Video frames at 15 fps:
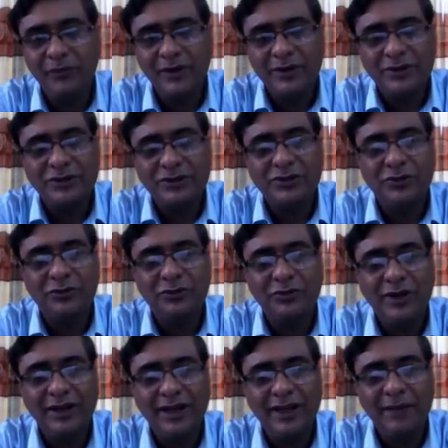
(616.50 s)
So
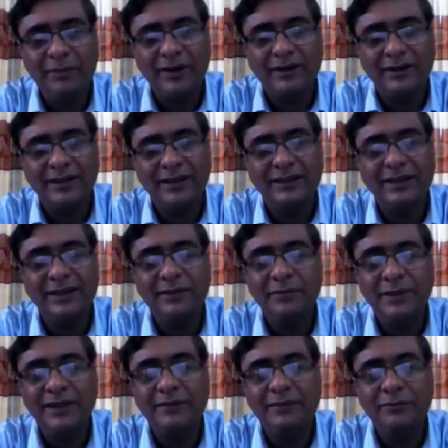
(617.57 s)
what happened that they
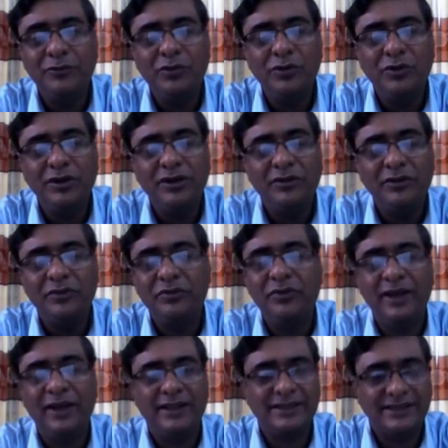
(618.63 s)
became more
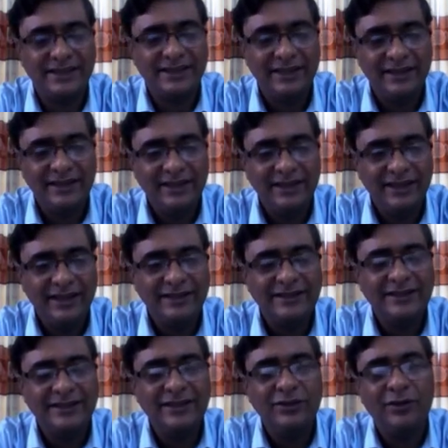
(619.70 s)
refreshed
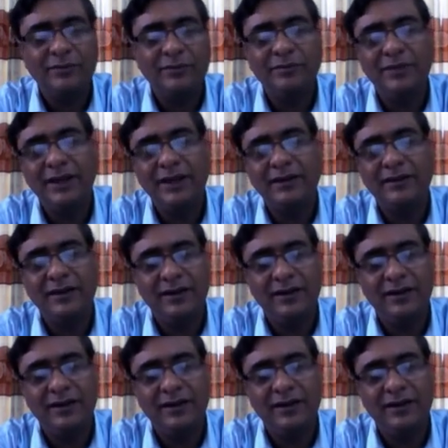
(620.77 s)
instead of being